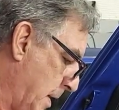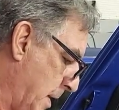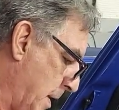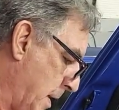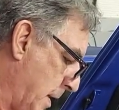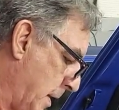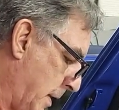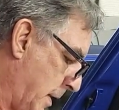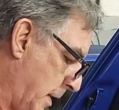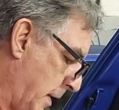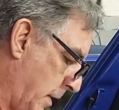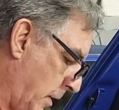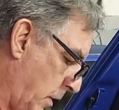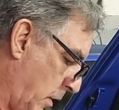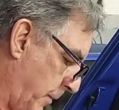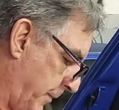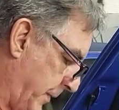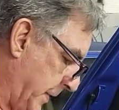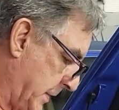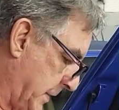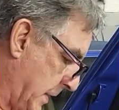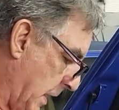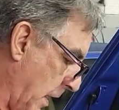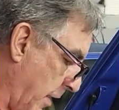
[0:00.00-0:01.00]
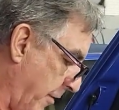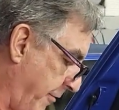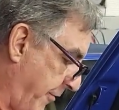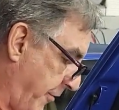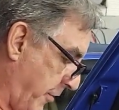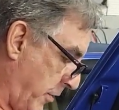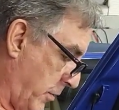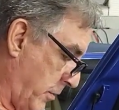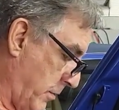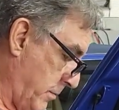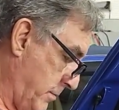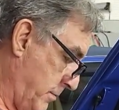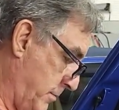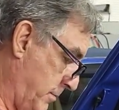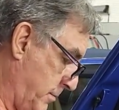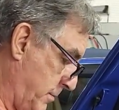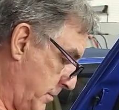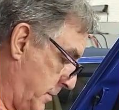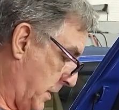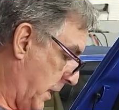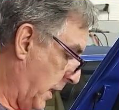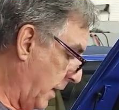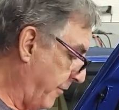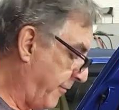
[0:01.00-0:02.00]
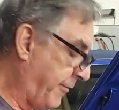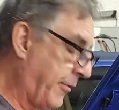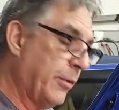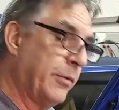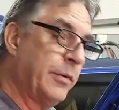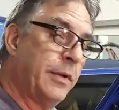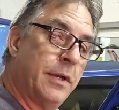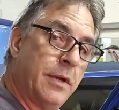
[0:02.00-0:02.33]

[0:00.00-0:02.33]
The telephone. The telephone